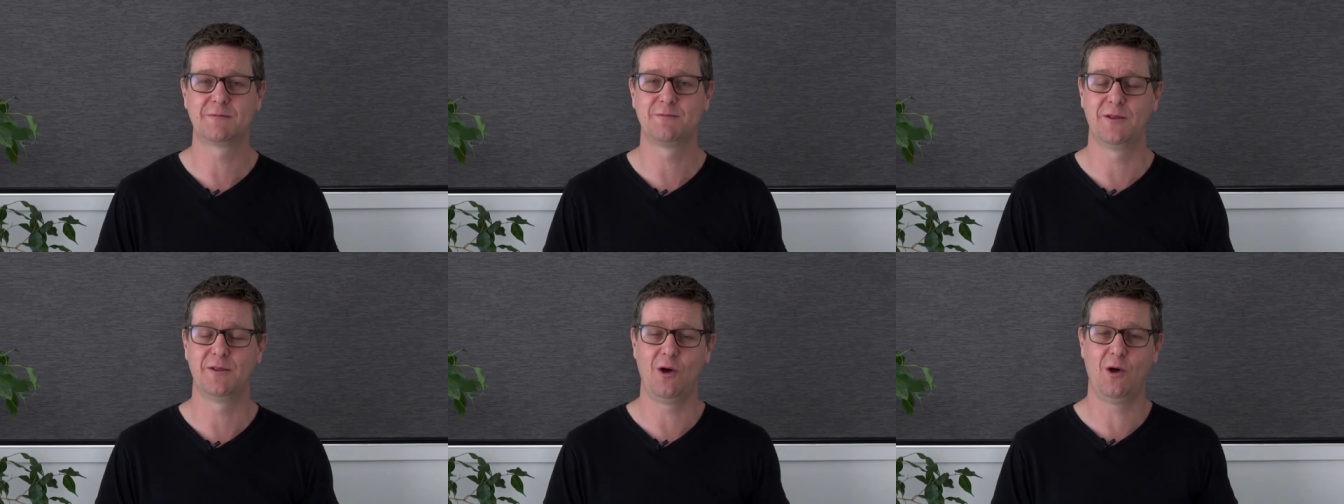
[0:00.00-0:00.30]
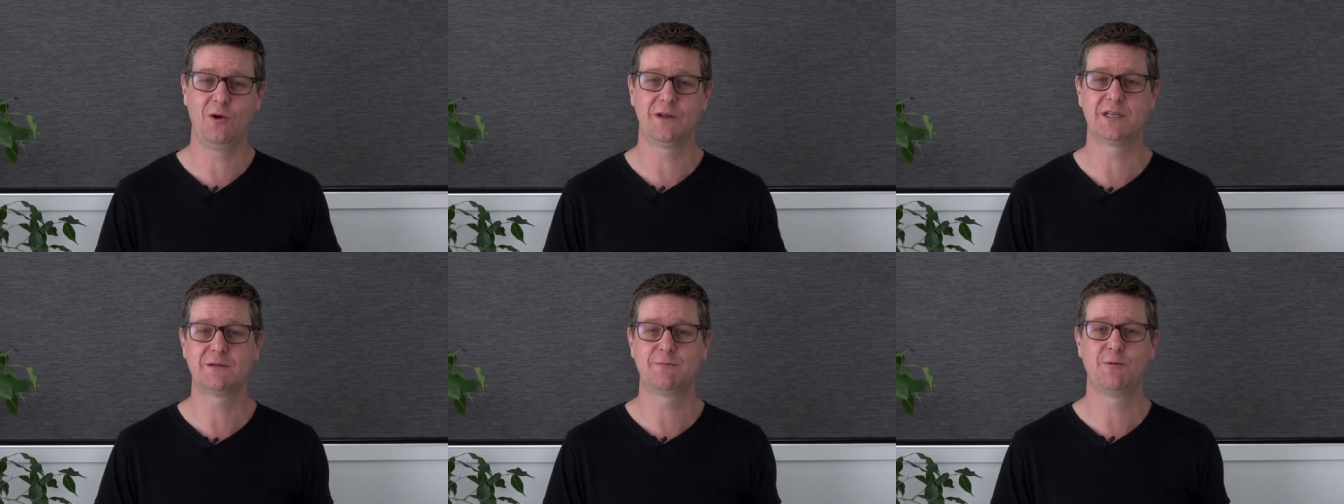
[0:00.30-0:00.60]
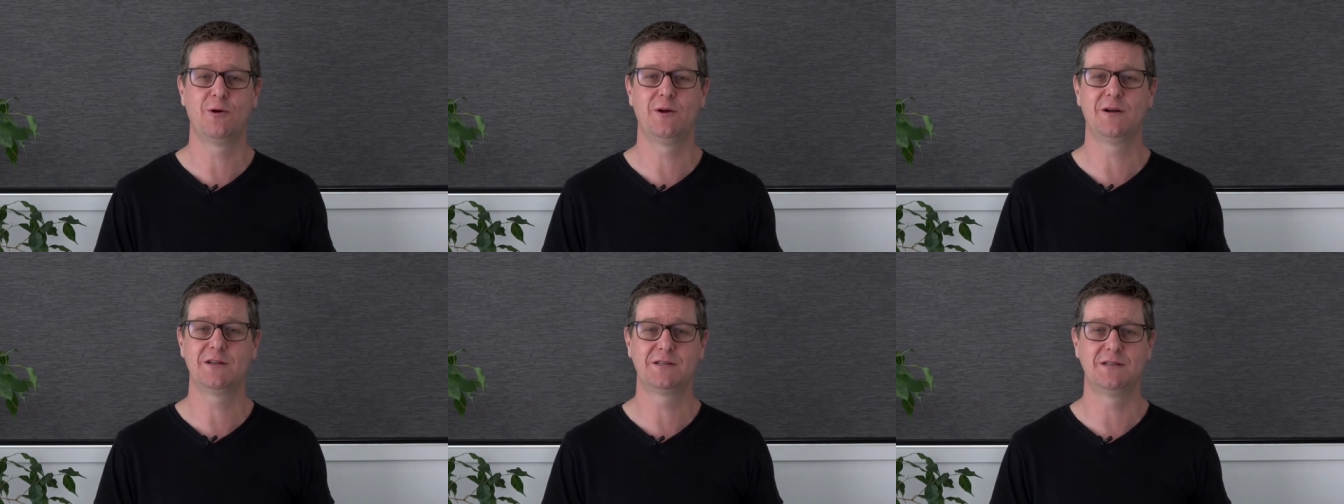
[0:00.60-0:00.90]
but the Holy
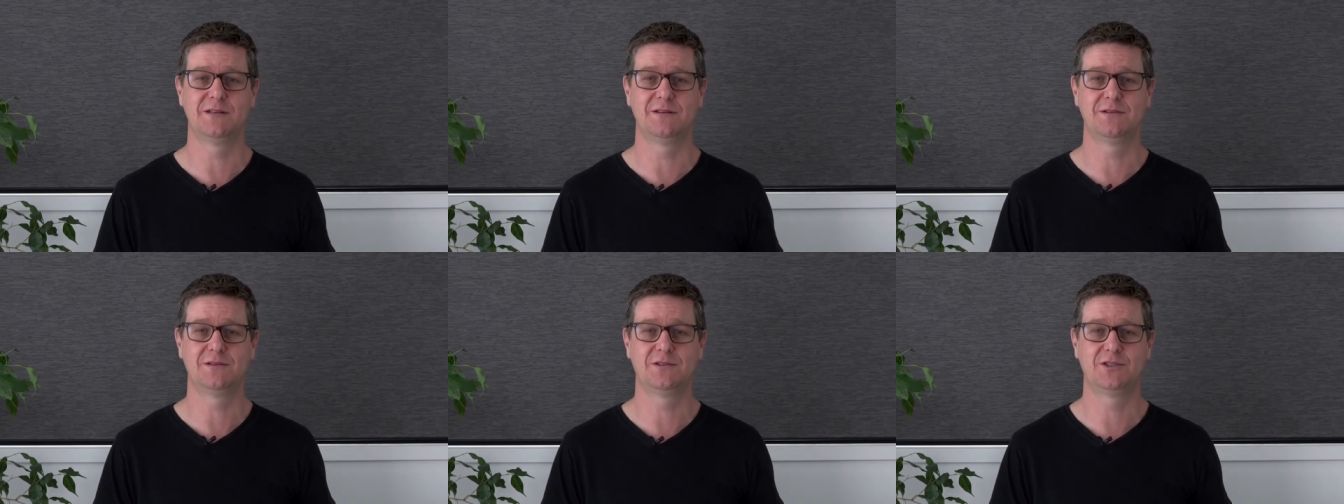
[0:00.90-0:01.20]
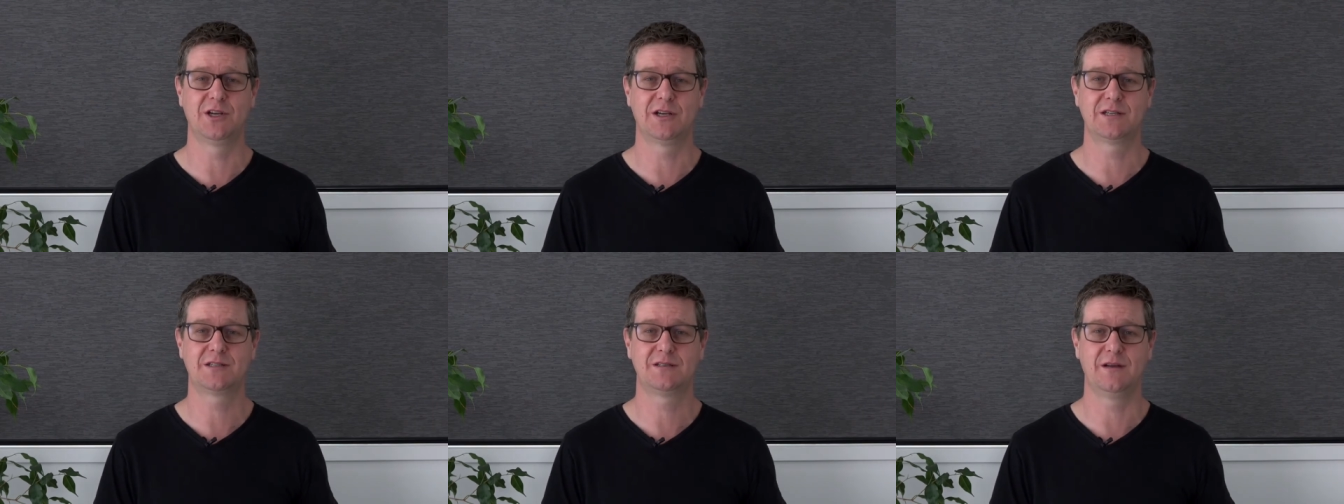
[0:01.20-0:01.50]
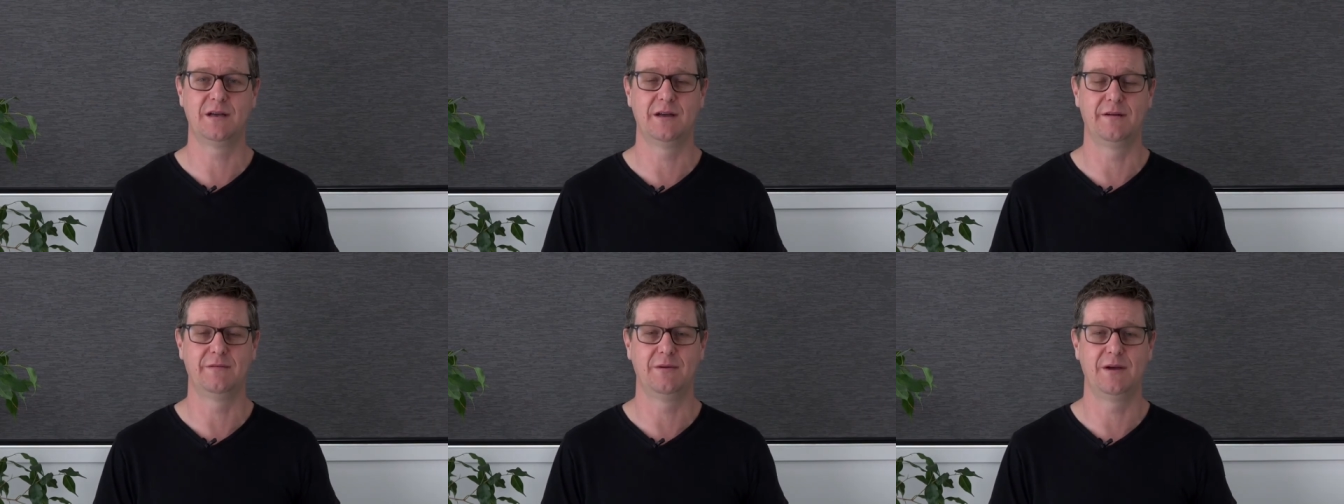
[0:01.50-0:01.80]
Spirit isn't just
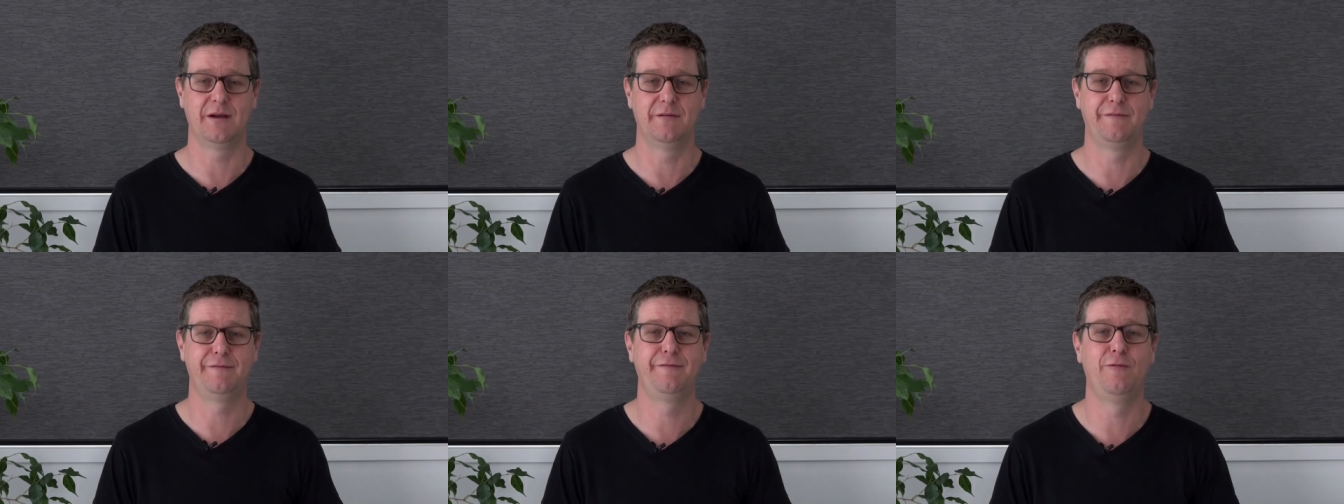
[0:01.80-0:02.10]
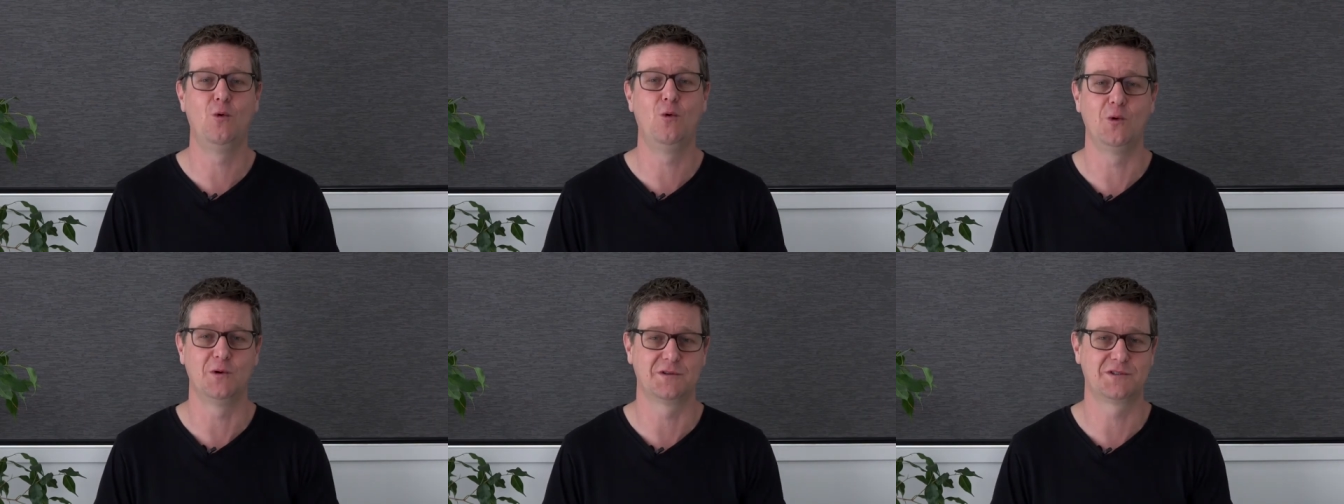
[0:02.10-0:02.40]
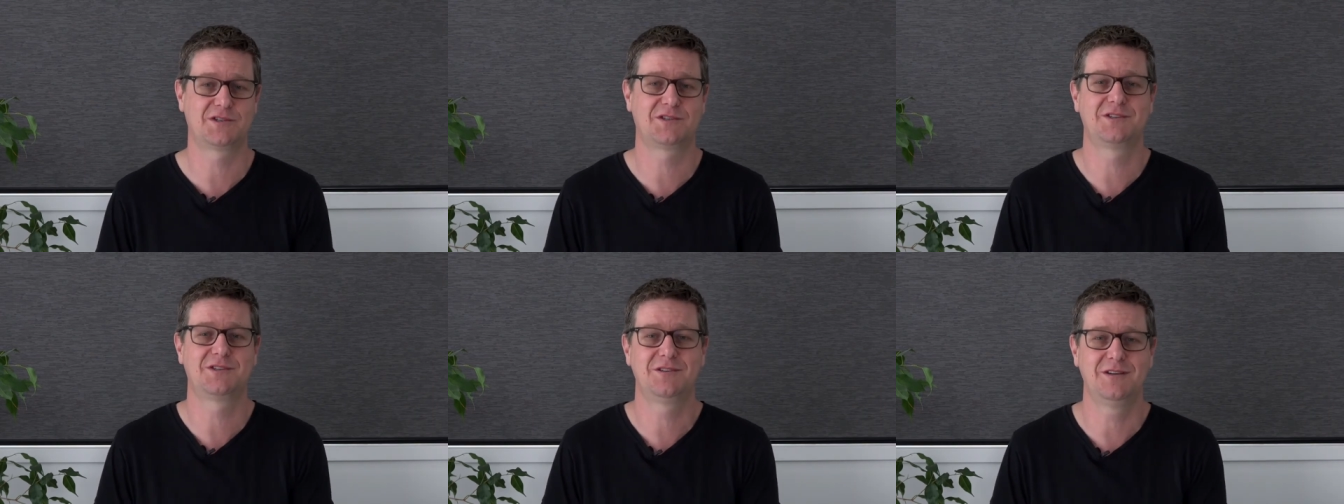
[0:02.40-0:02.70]
a
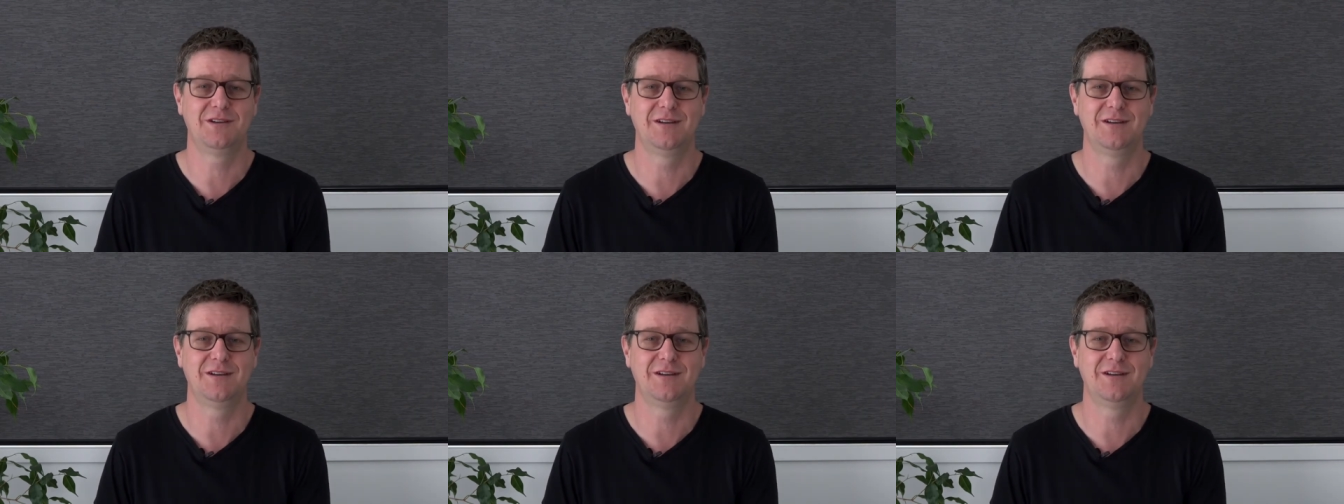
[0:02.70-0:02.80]
force.